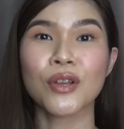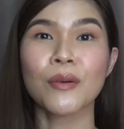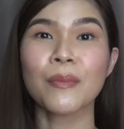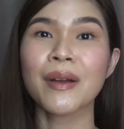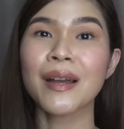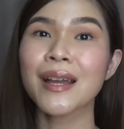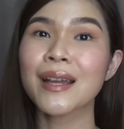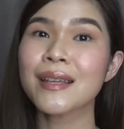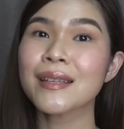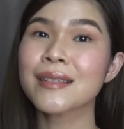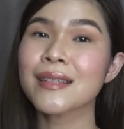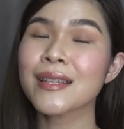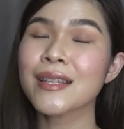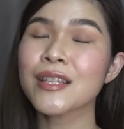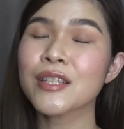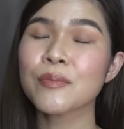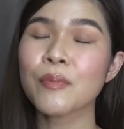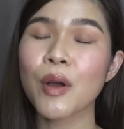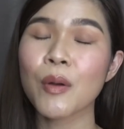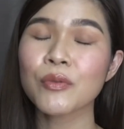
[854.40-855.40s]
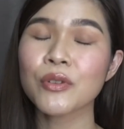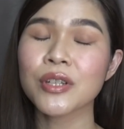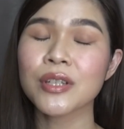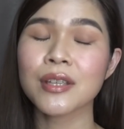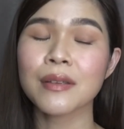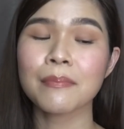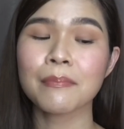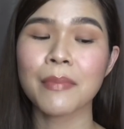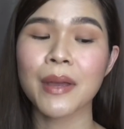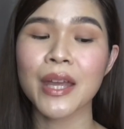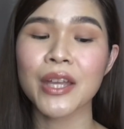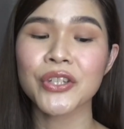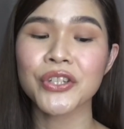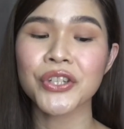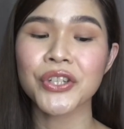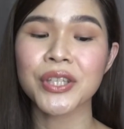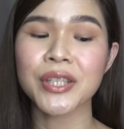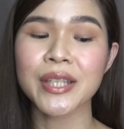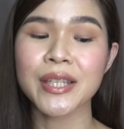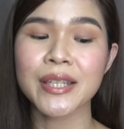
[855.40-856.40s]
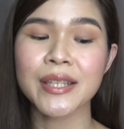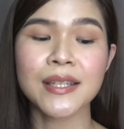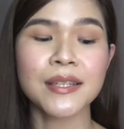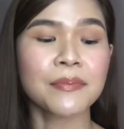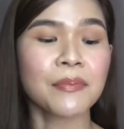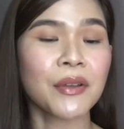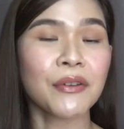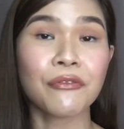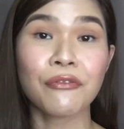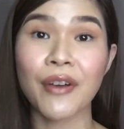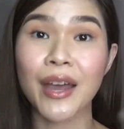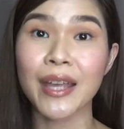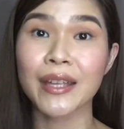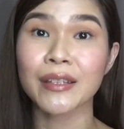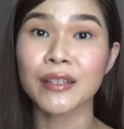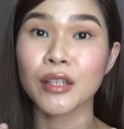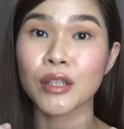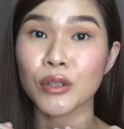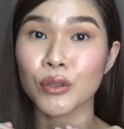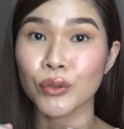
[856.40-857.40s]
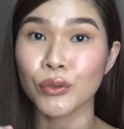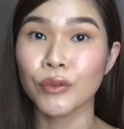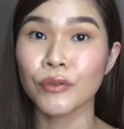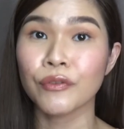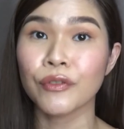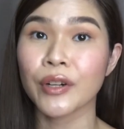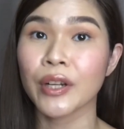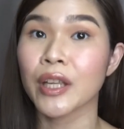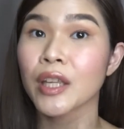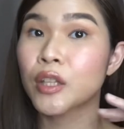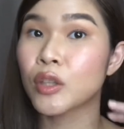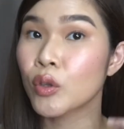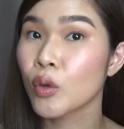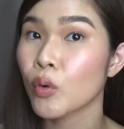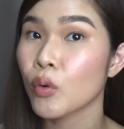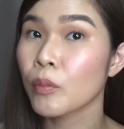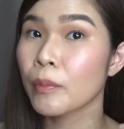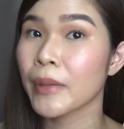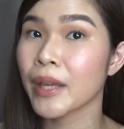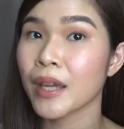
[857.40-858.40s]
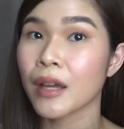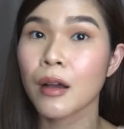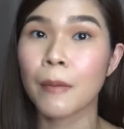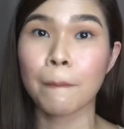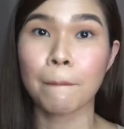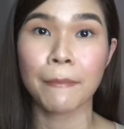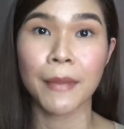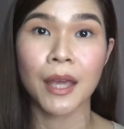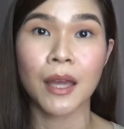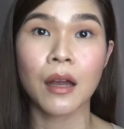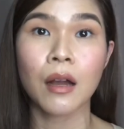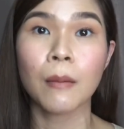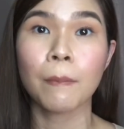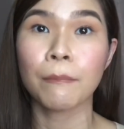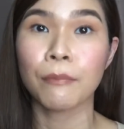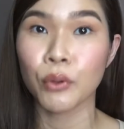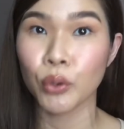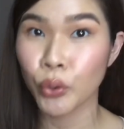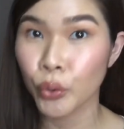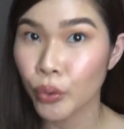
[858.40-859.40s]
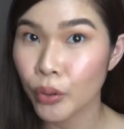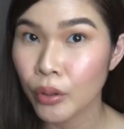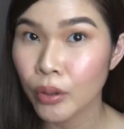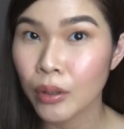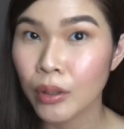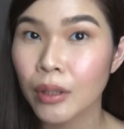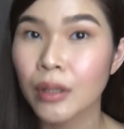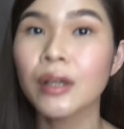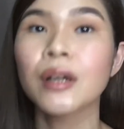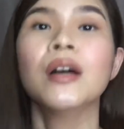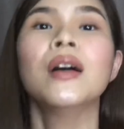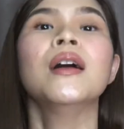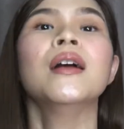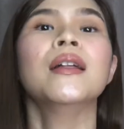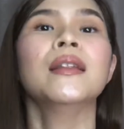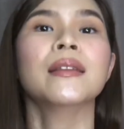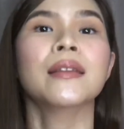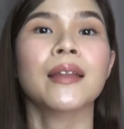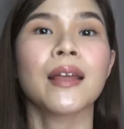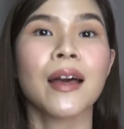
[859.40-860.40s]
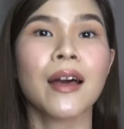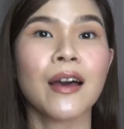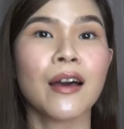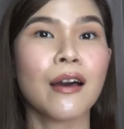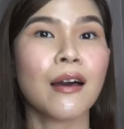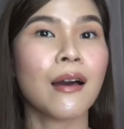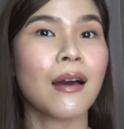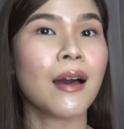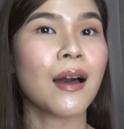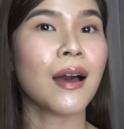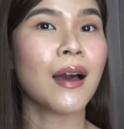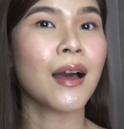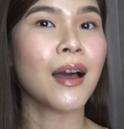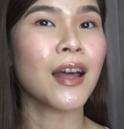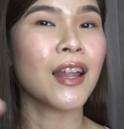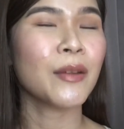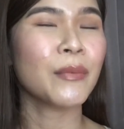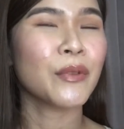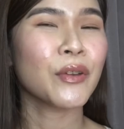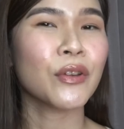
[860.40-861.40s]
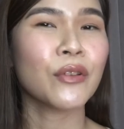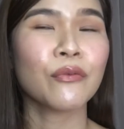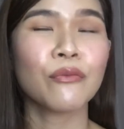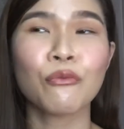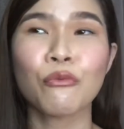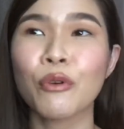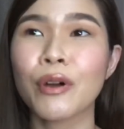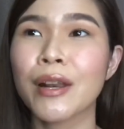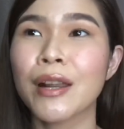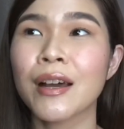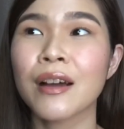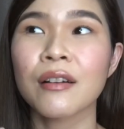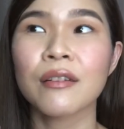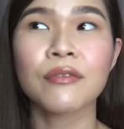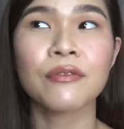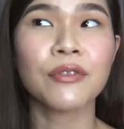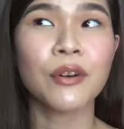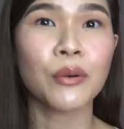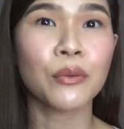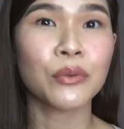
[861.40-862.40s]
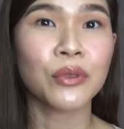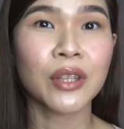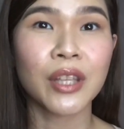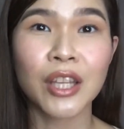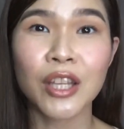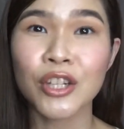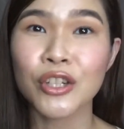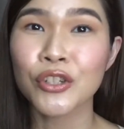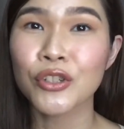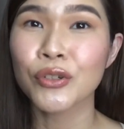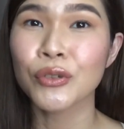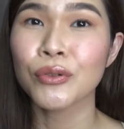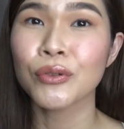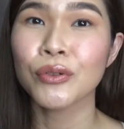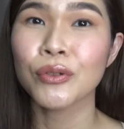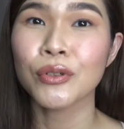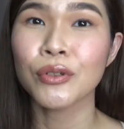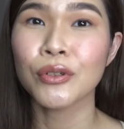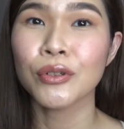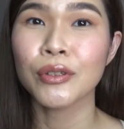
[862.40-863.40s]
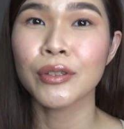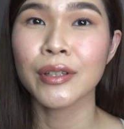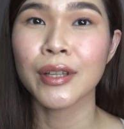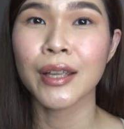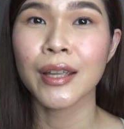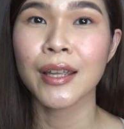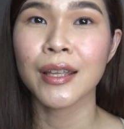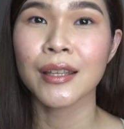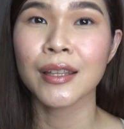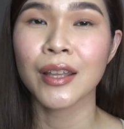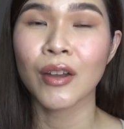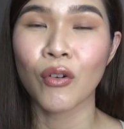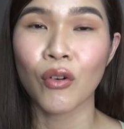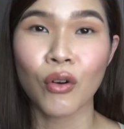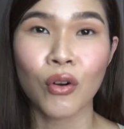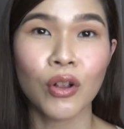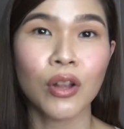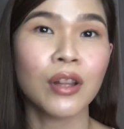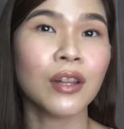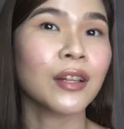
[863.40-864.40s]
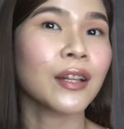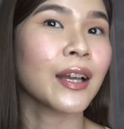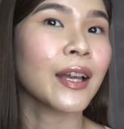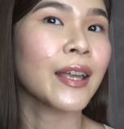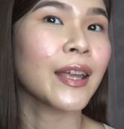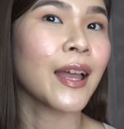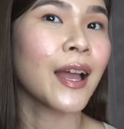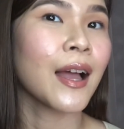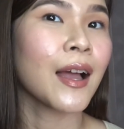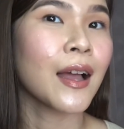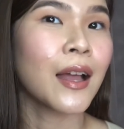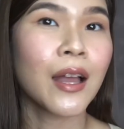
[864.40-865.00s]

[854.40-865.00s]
mga sis, momshies and beshies, this is my final look for a no-makeup-makeup look. Na, alam mo yun, walang foundation and all. Kaya,